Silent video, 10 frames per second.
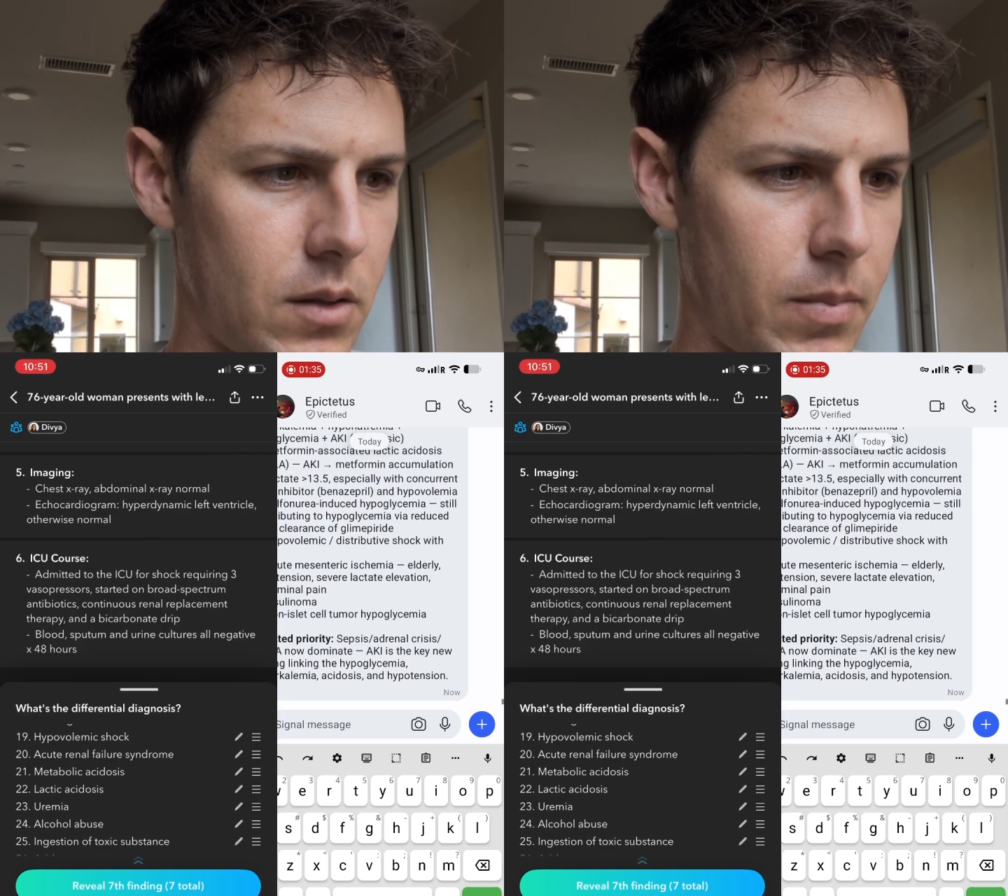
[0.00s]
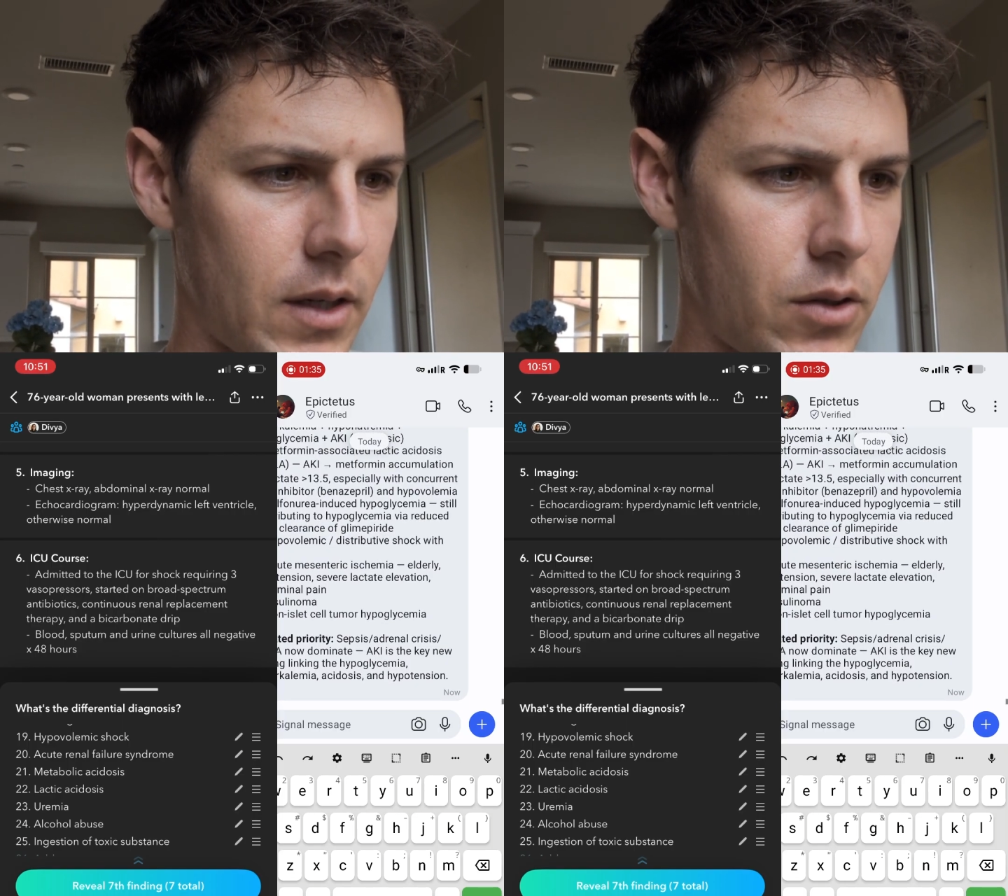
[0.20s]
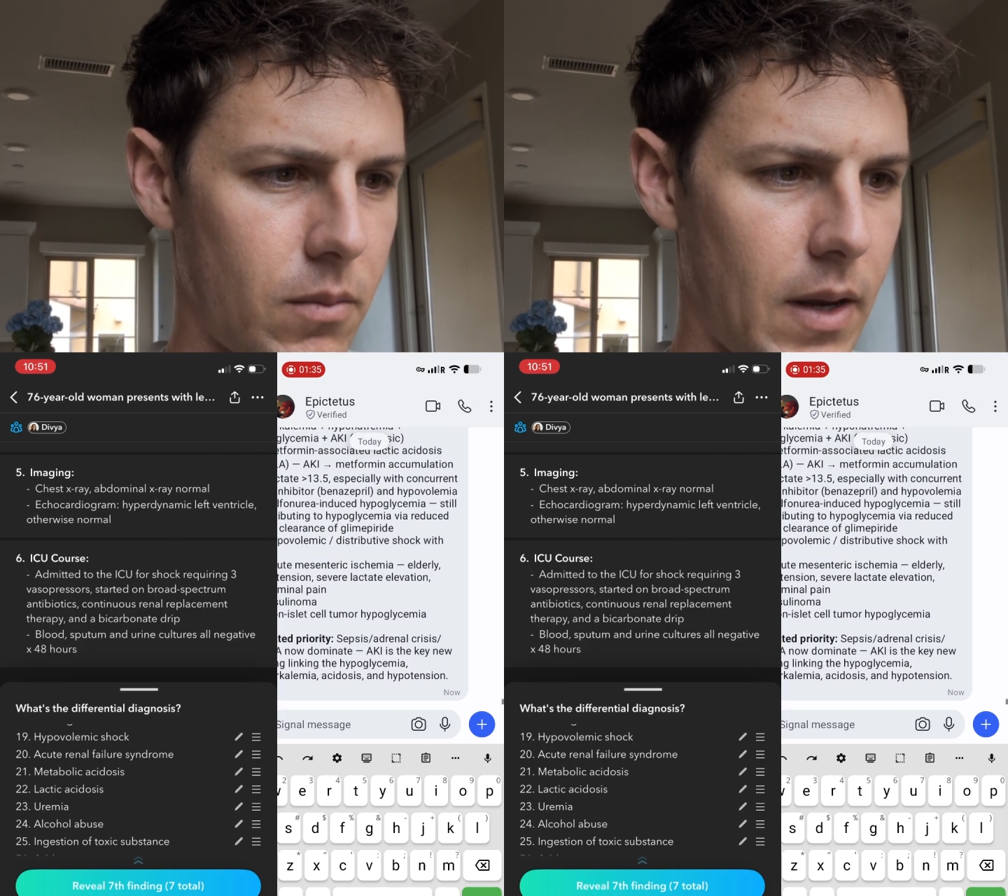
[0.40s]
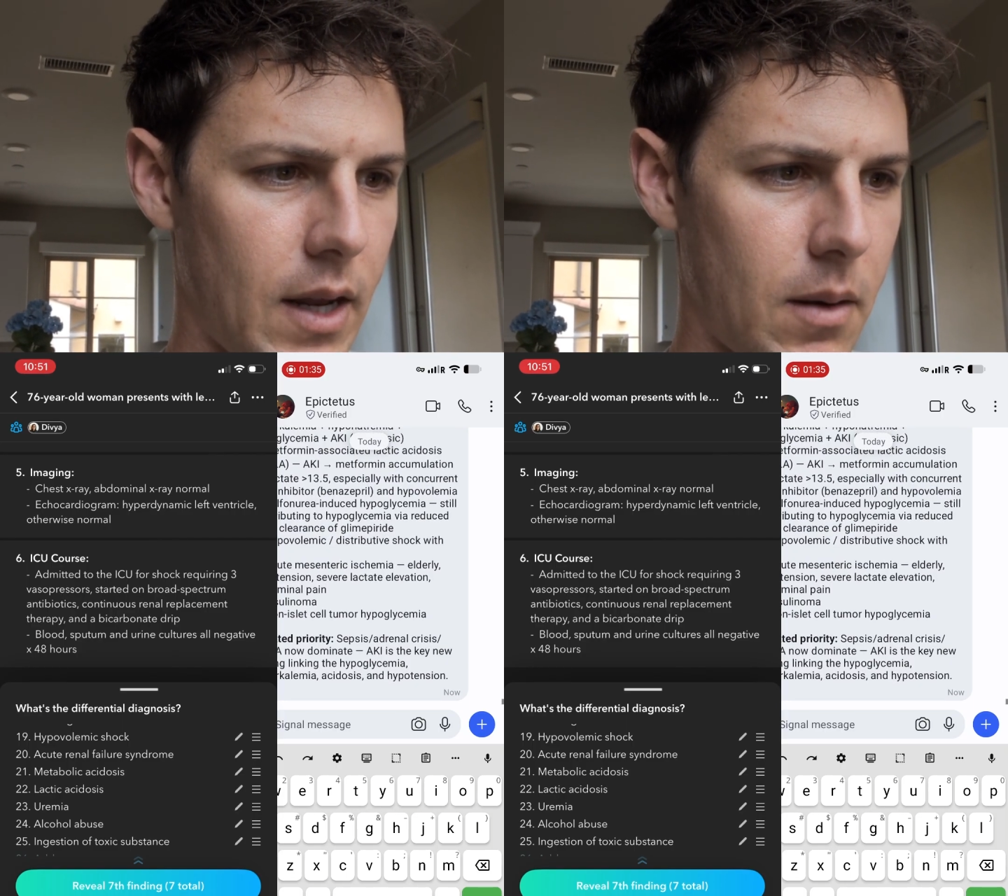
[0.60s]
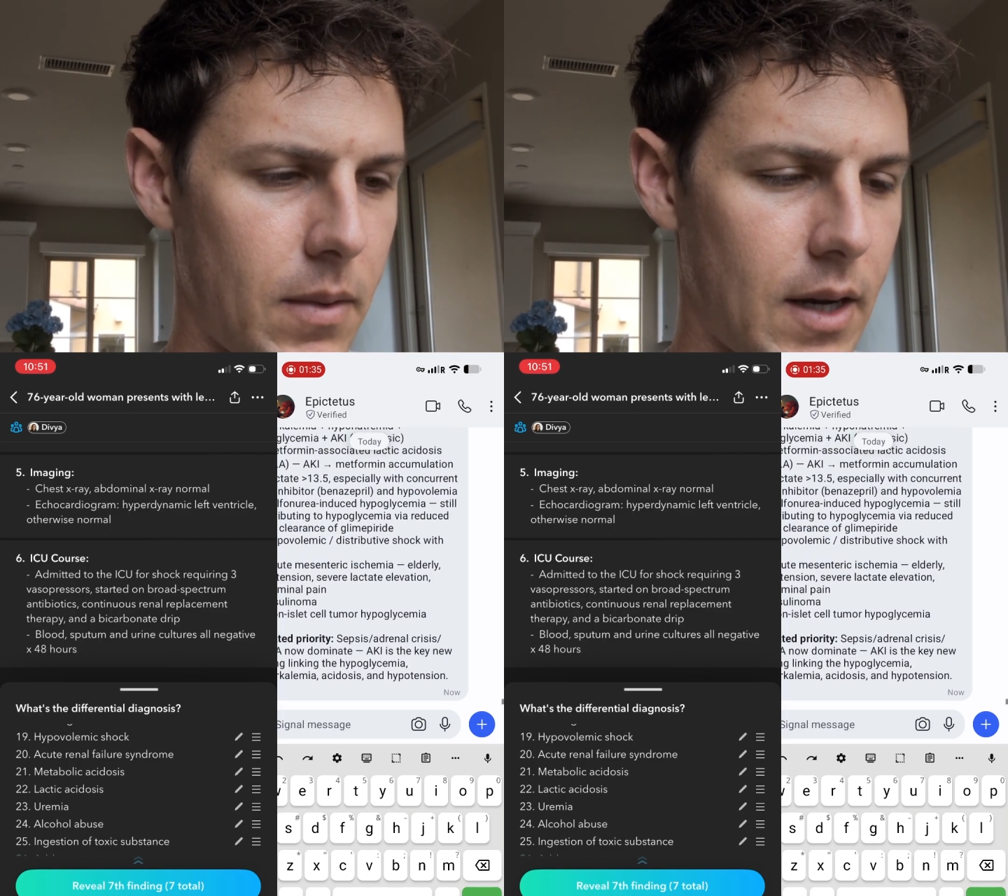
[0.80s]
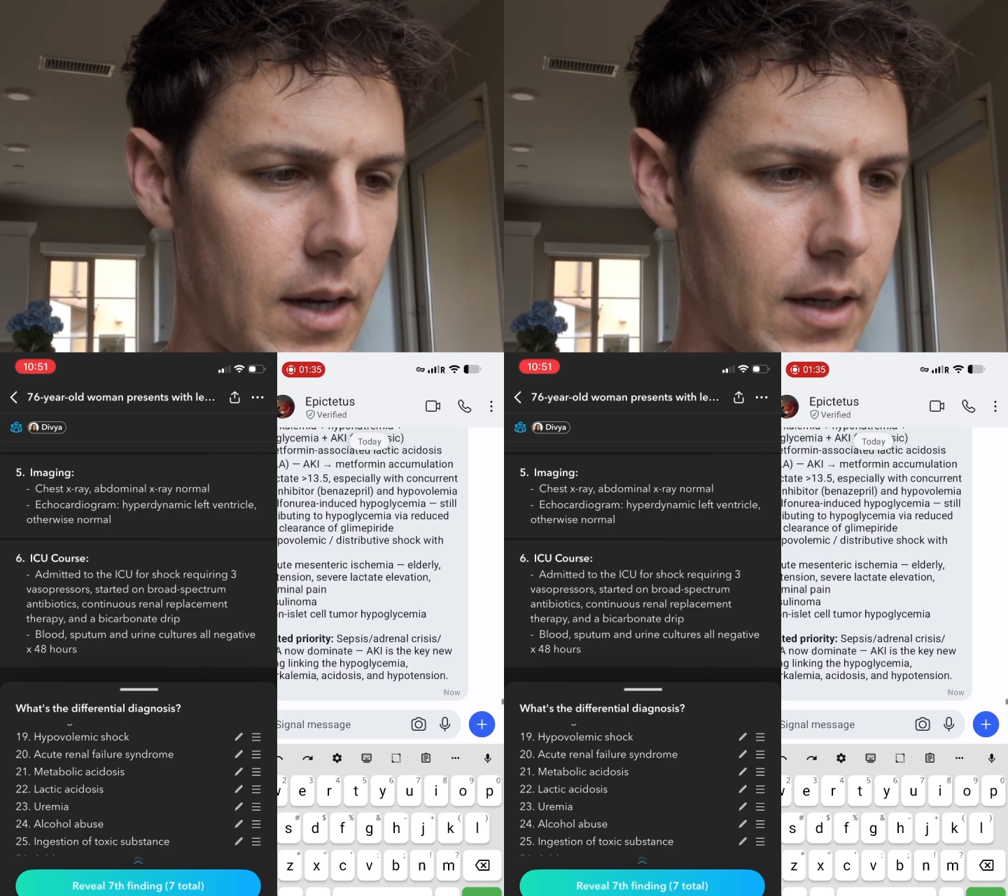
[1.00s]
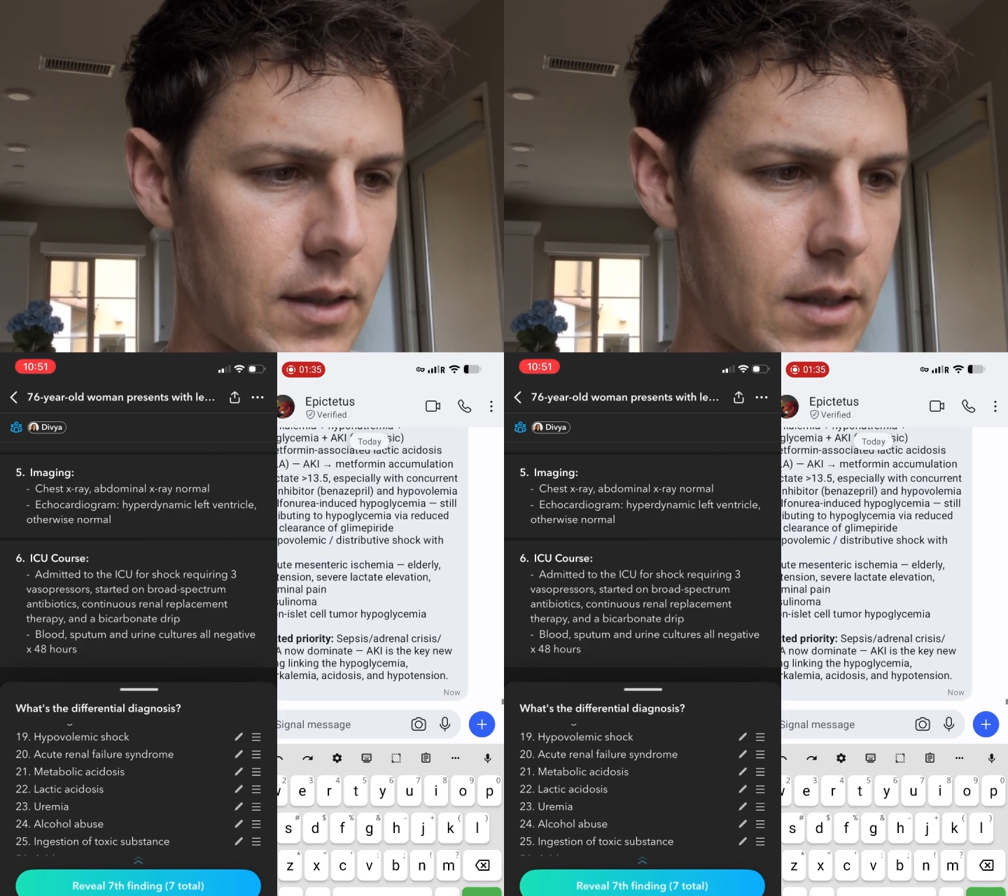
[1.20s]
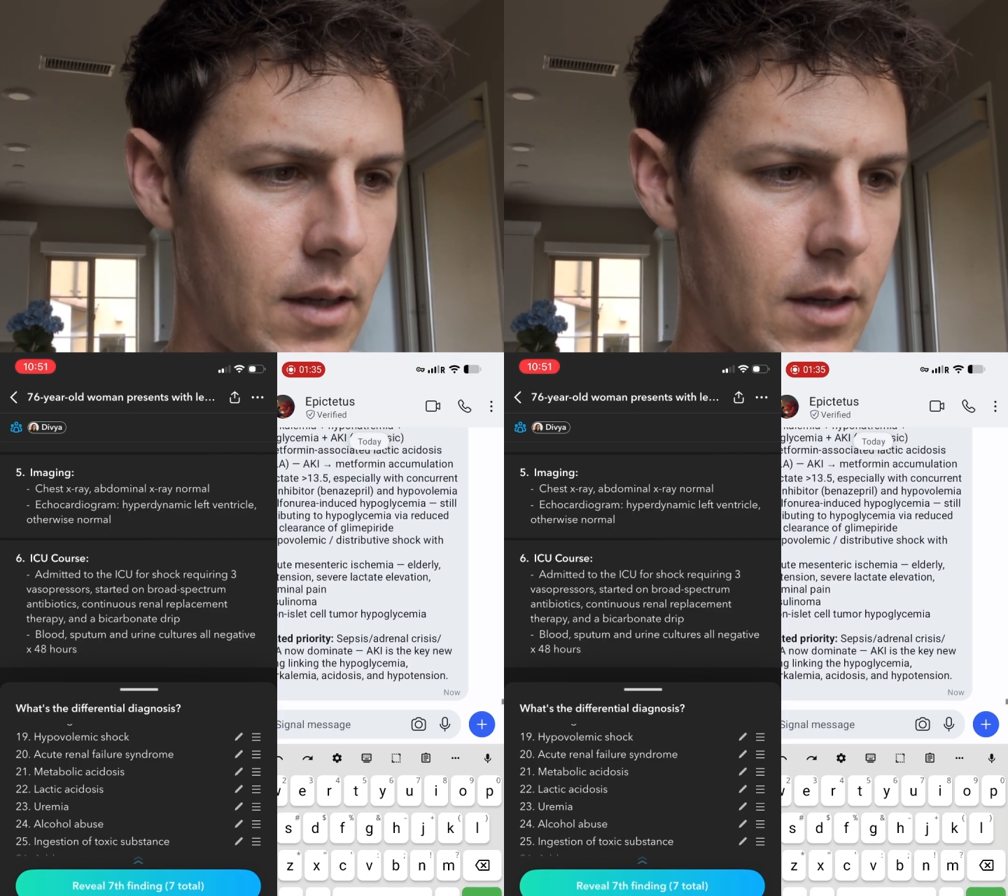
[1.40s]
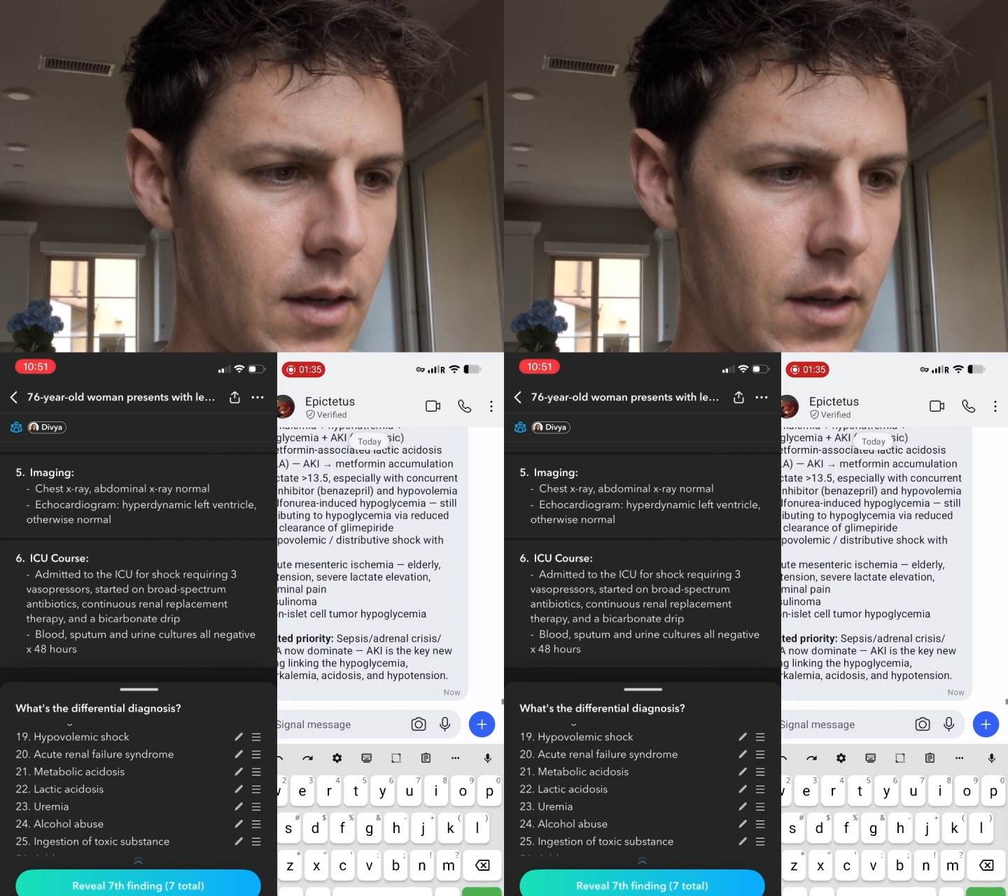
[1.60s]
spectrum antibiotics,